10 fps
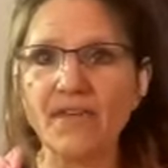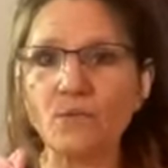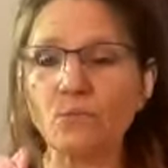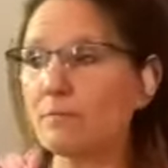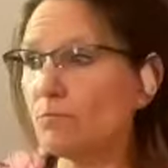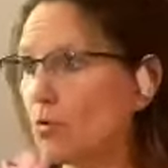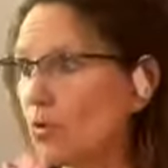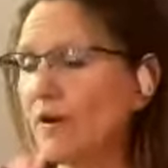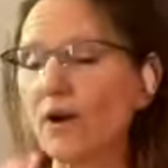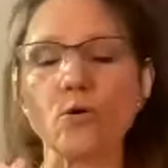then we
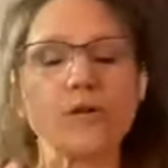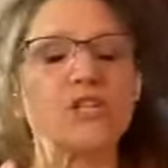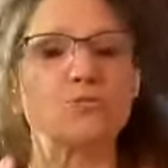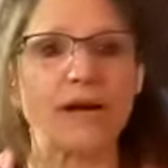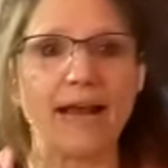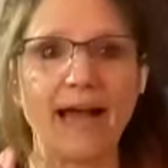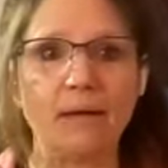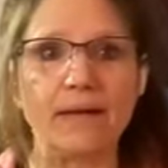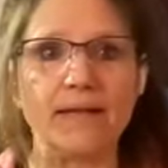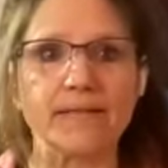move according to our
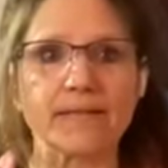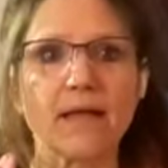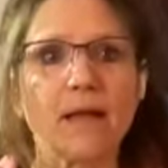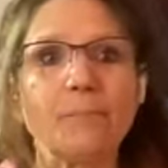habits,